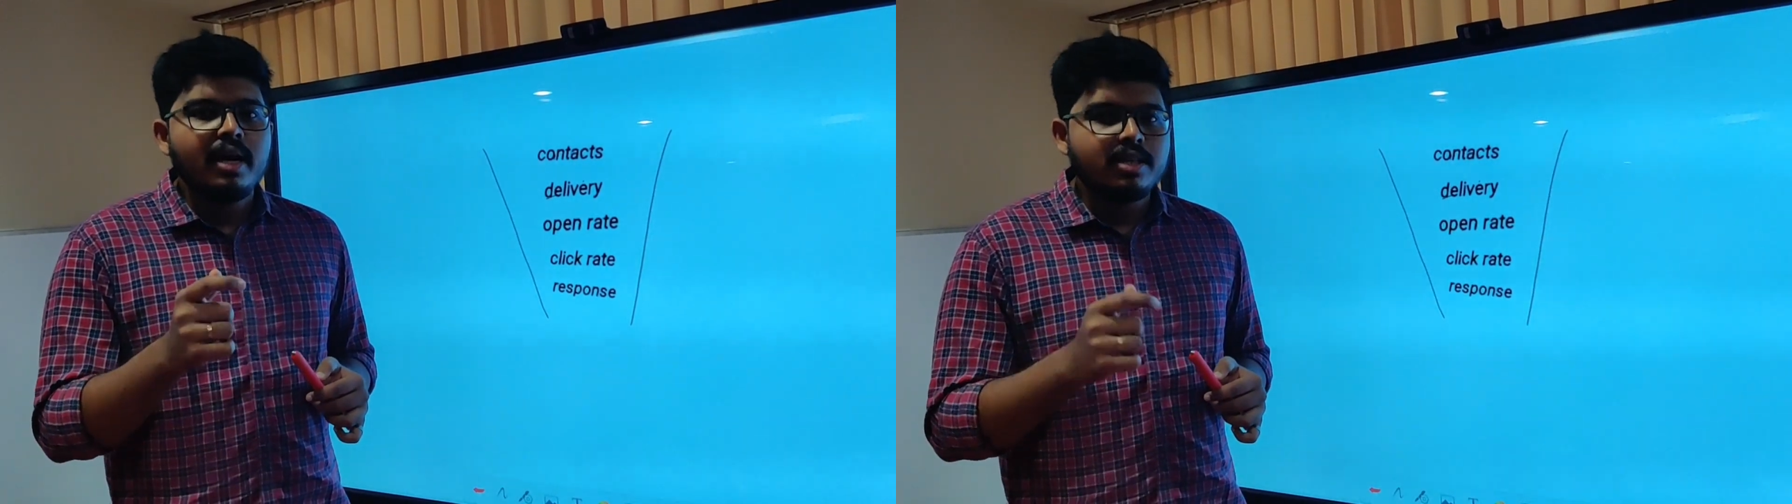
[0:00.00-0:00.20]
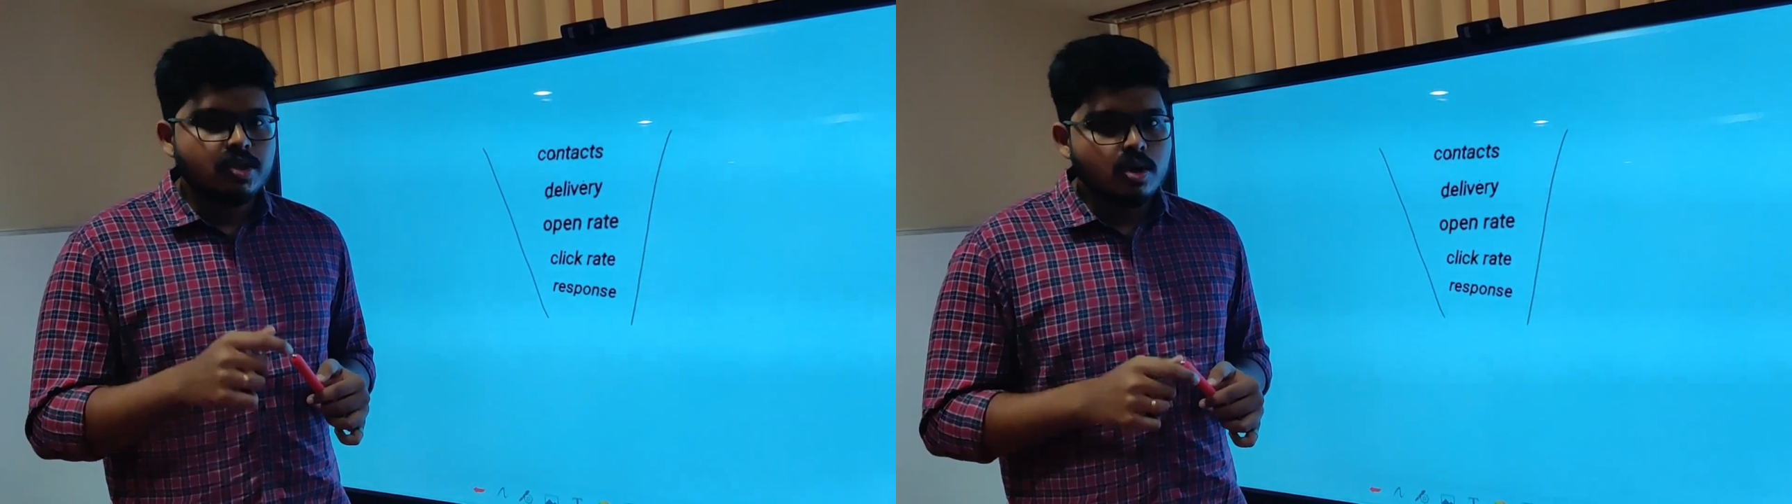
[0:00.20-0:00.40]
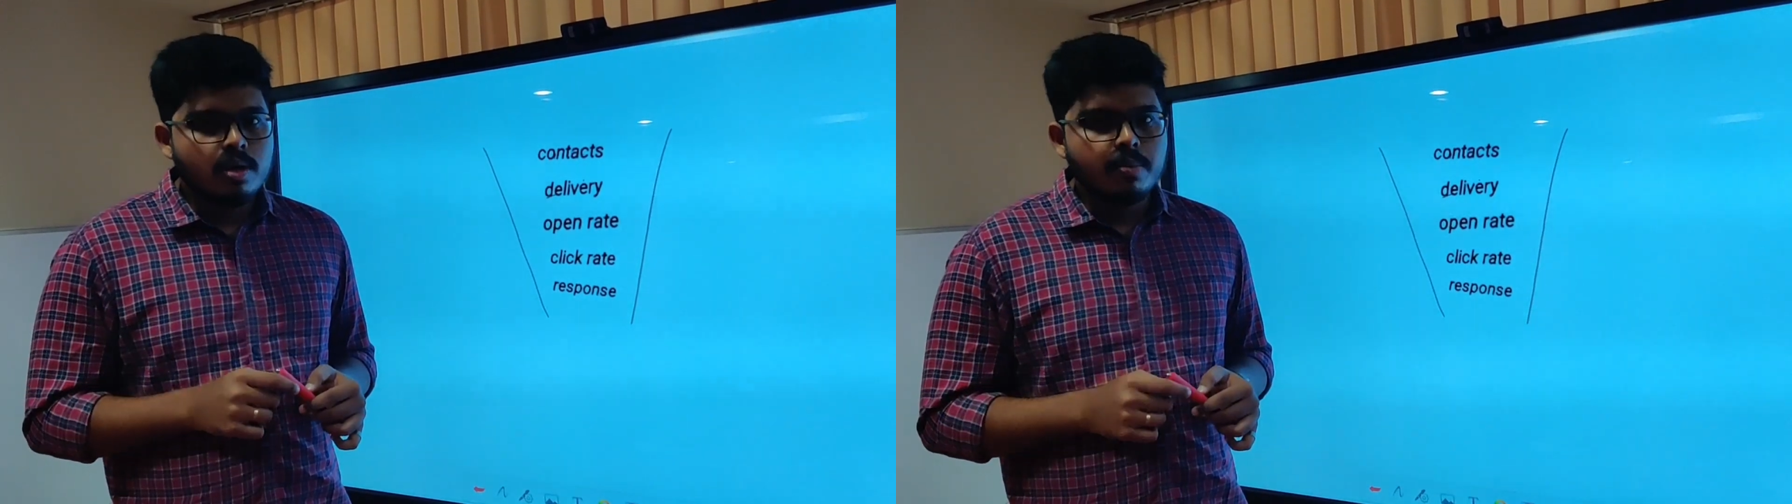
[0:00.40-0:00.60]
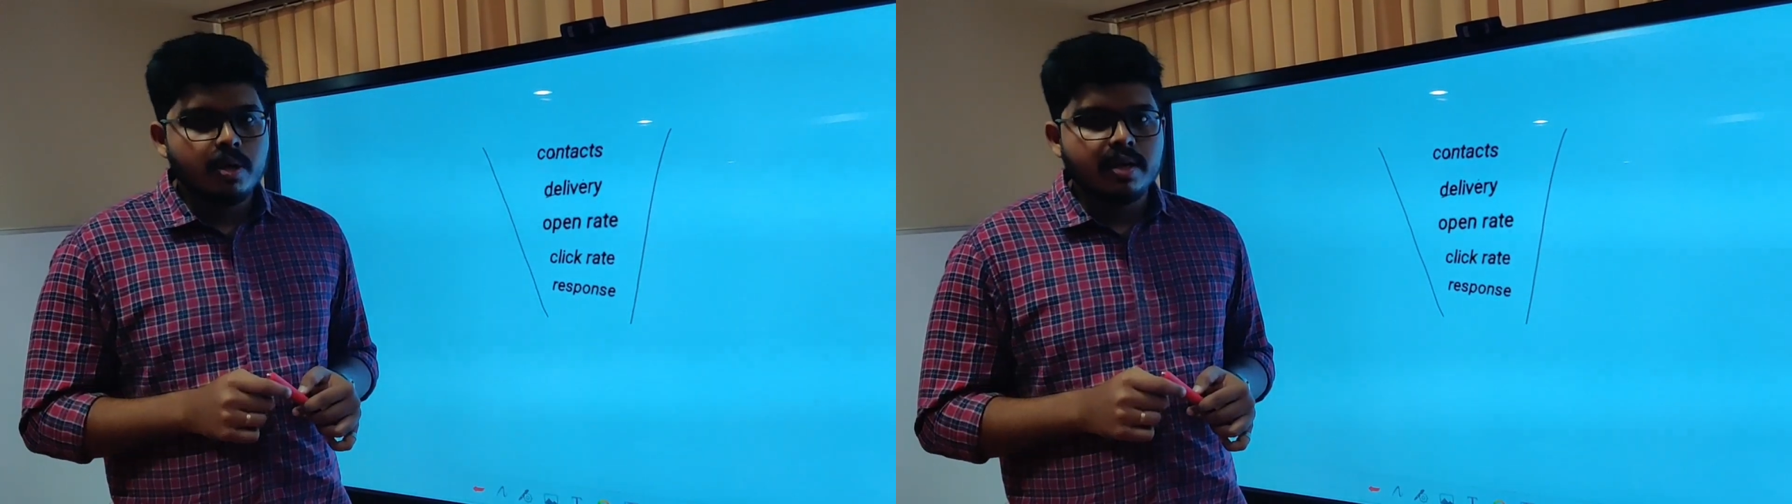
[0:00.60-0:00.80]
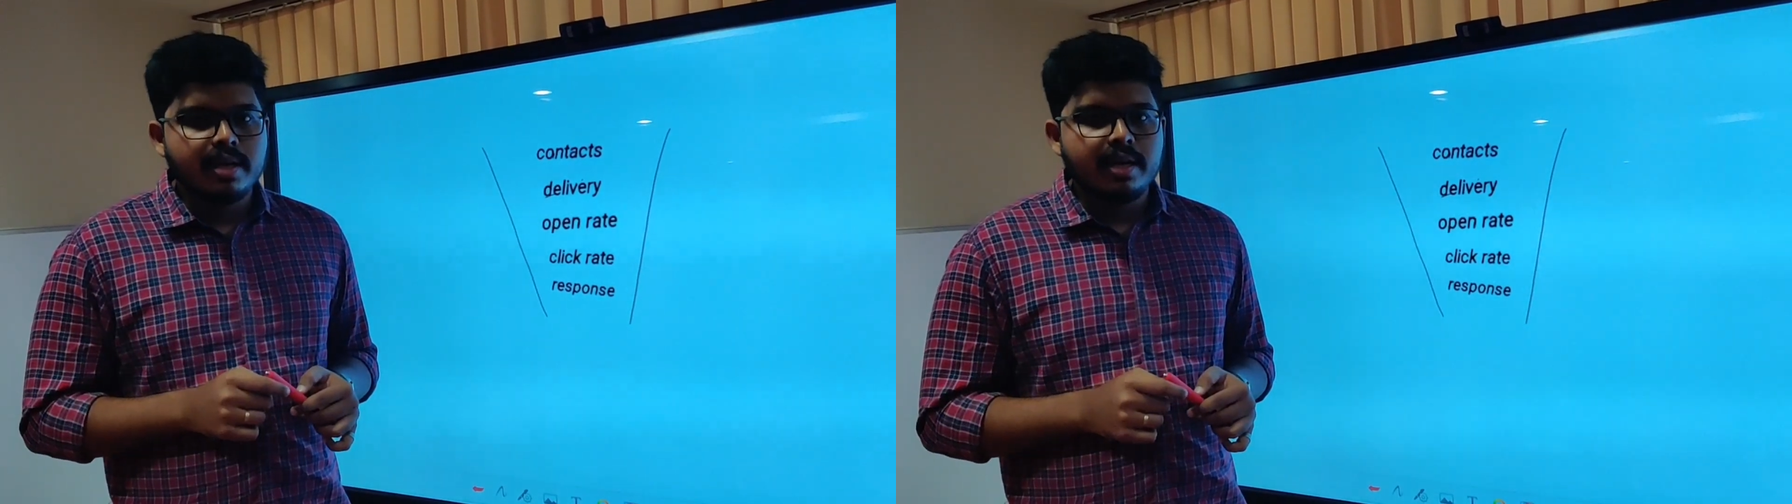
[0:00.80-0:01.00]
is not
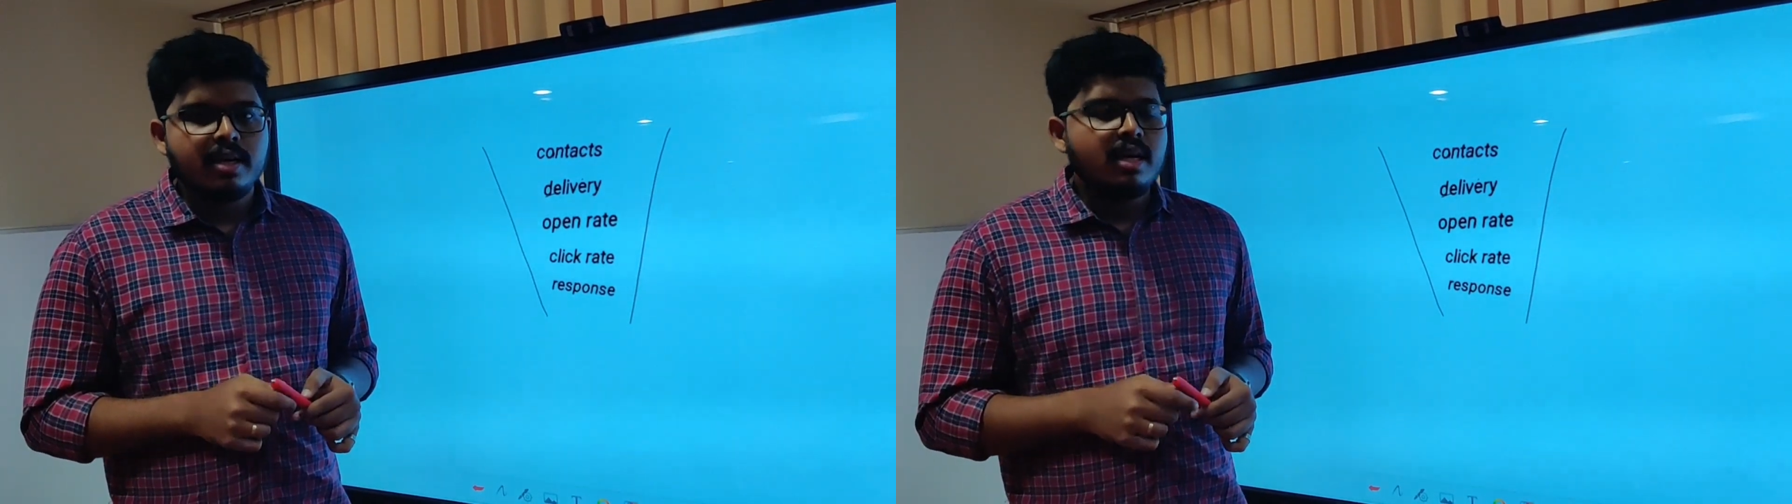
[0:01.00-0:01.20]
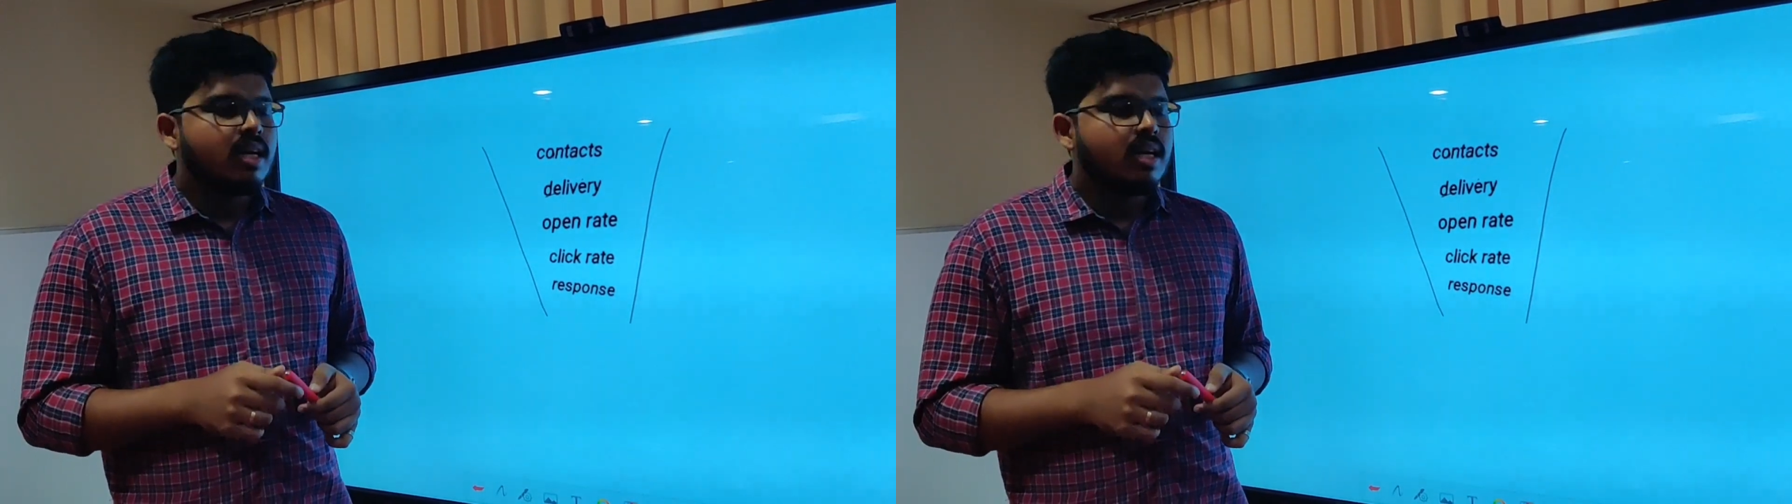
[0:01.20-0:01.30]
working.